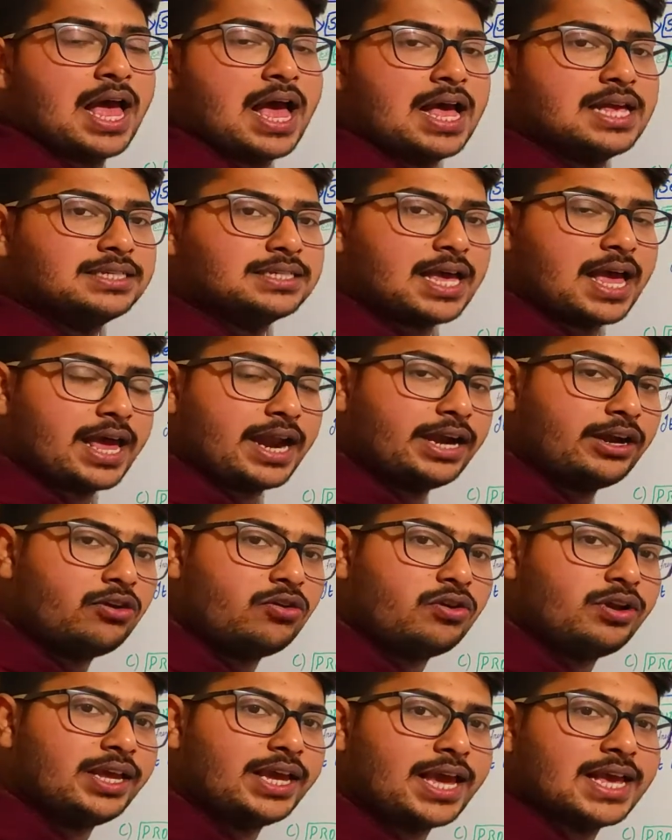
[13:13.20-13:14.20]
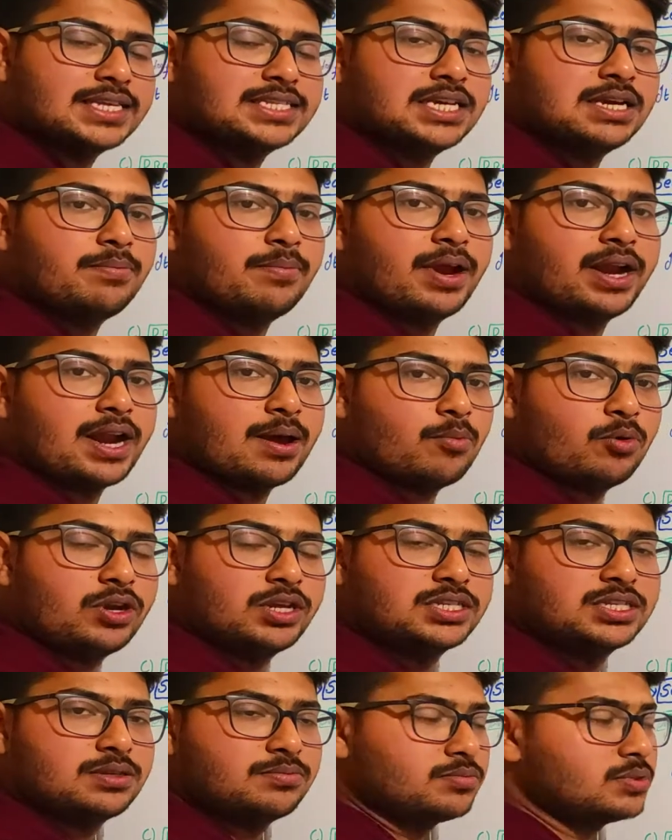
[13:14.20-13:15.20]
As arachidonic acid
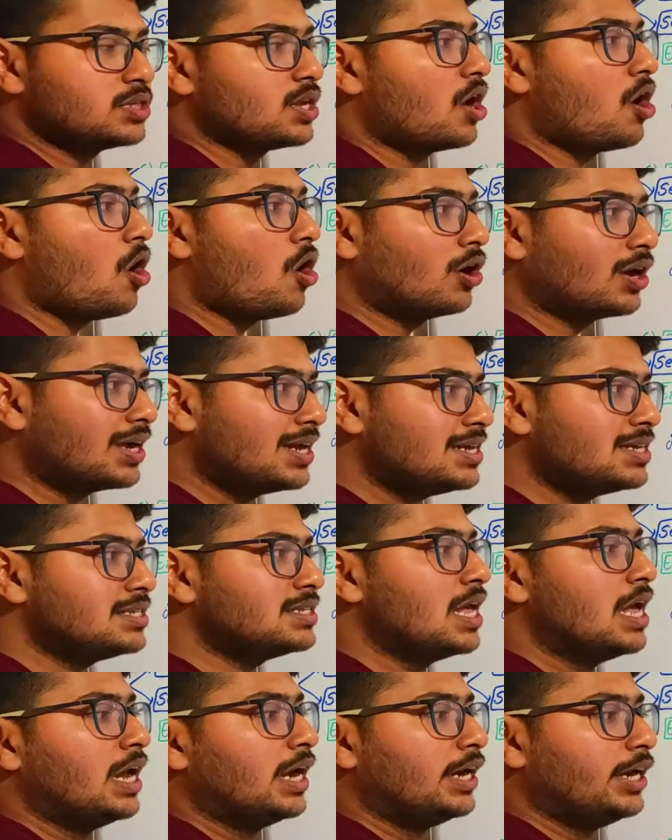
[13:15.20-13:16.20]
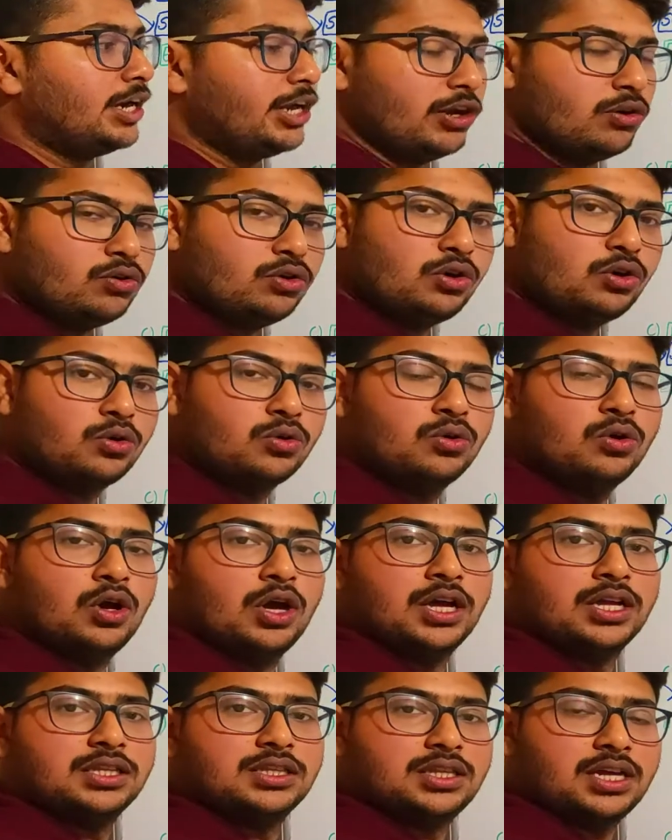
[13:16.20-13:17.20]
metabolism occurs due to
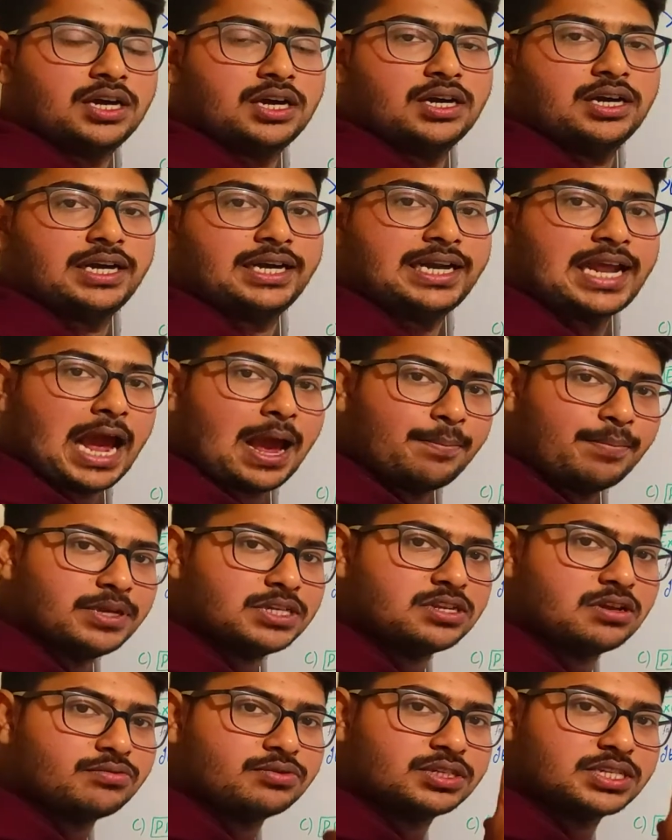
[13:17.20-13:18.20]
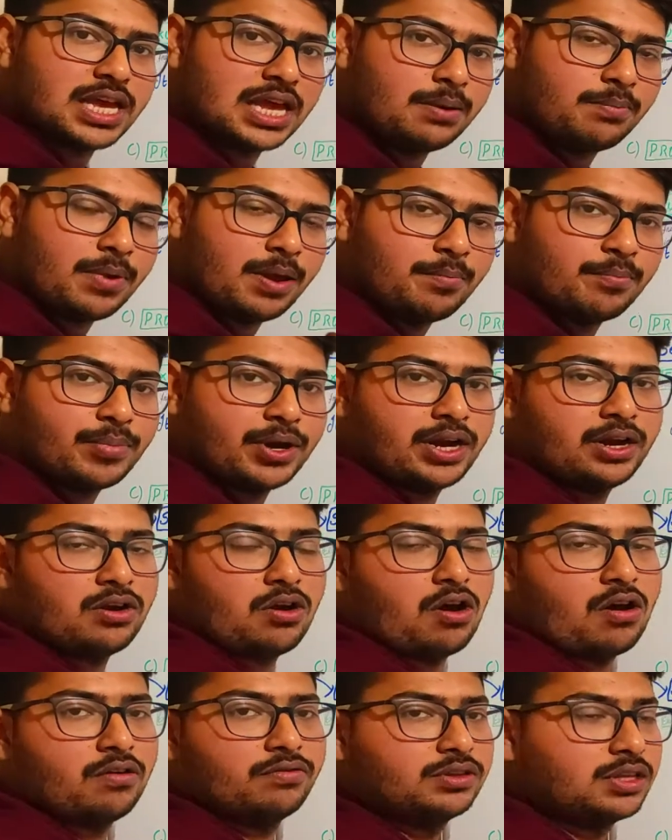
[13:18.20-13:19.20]
the damage of cell
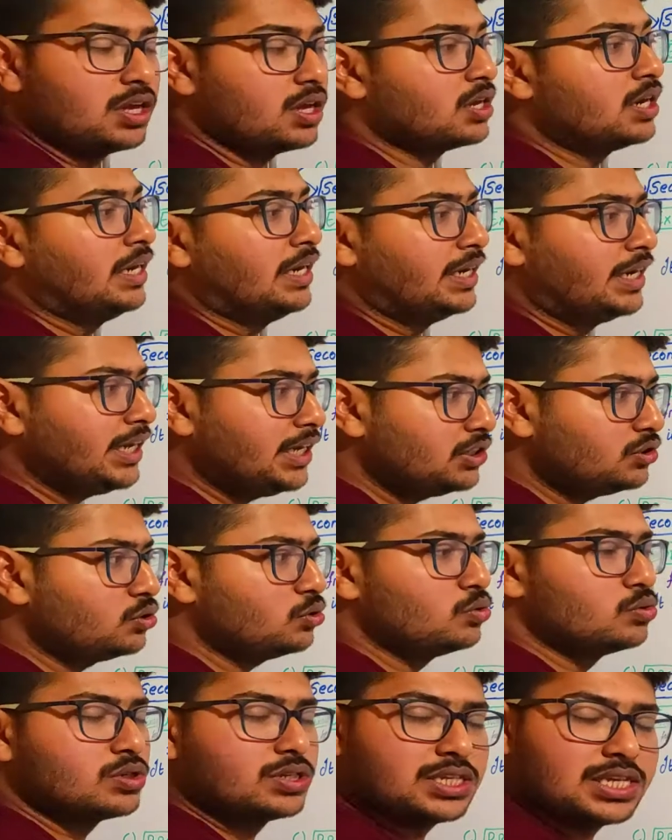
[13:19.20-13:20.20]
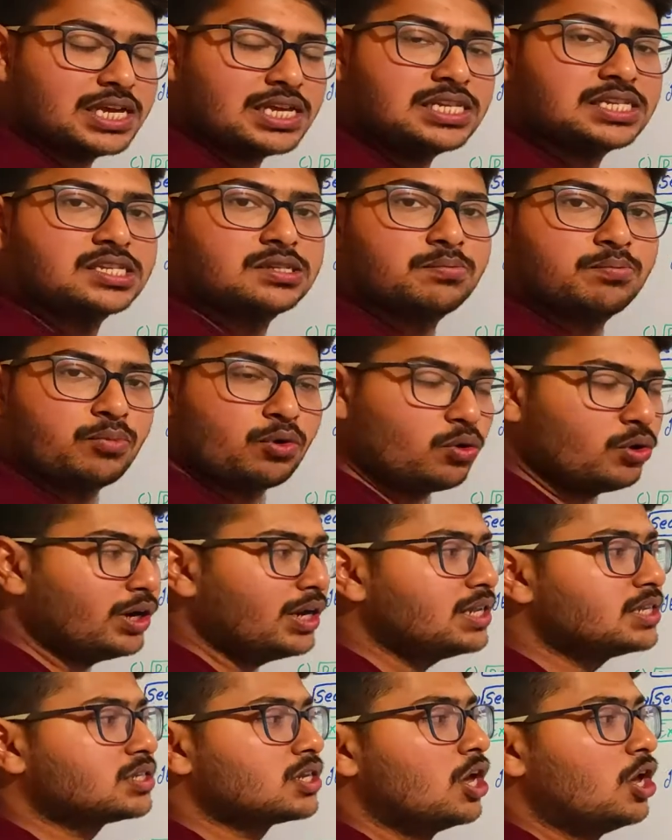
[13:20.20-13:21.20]
membrane of the tissue, cells,
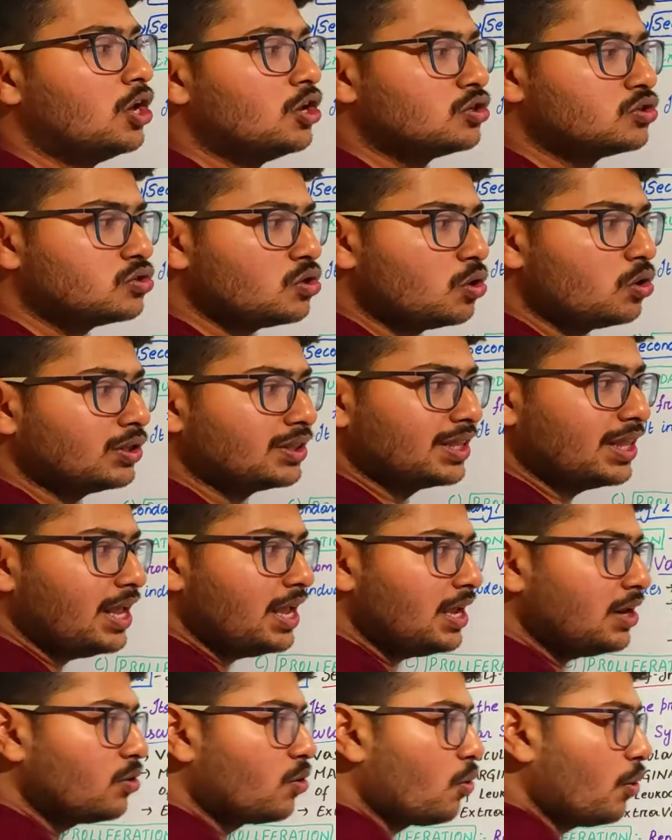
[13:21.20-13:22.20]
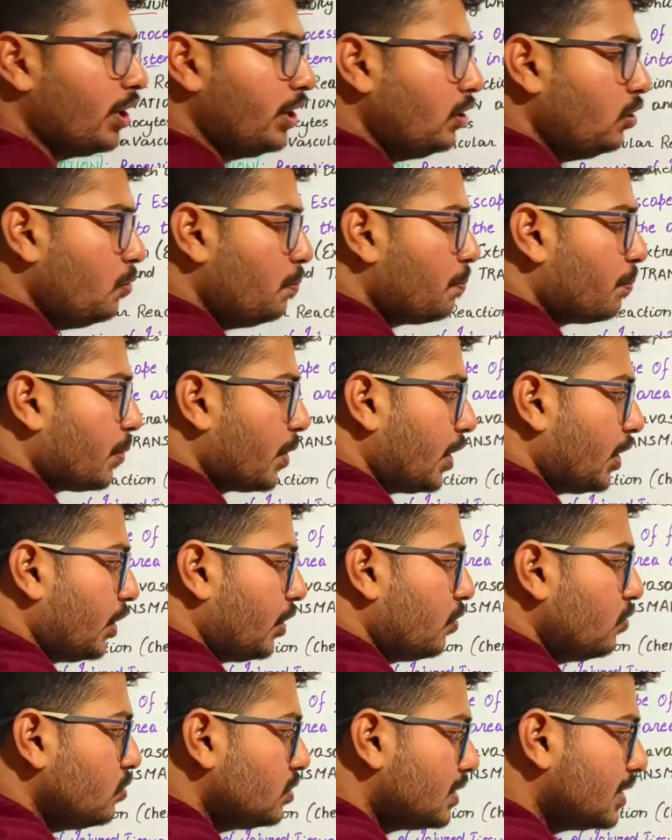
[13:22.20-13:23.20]
proteins, so they are going to
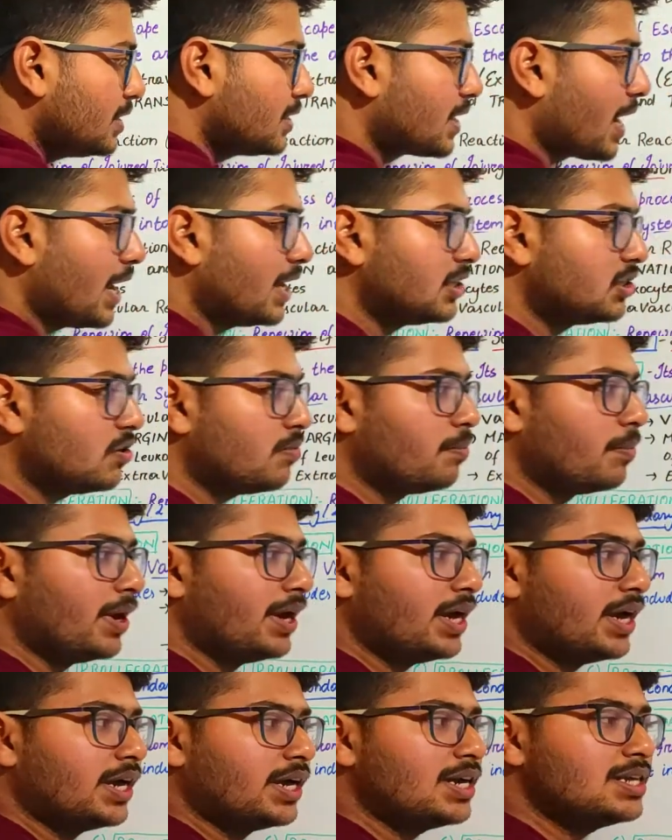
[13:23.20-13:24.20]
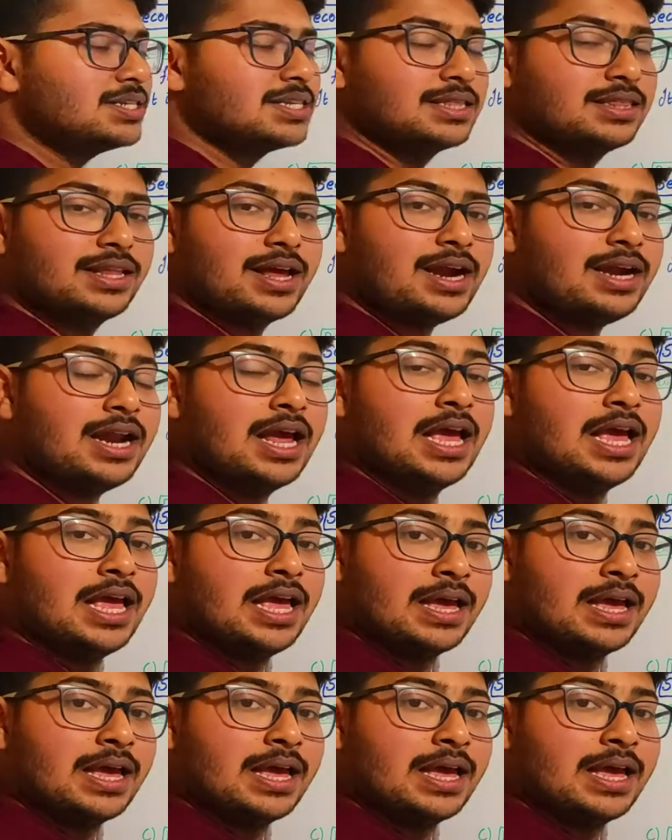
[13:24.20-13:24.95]
produce these kinds of mediators in that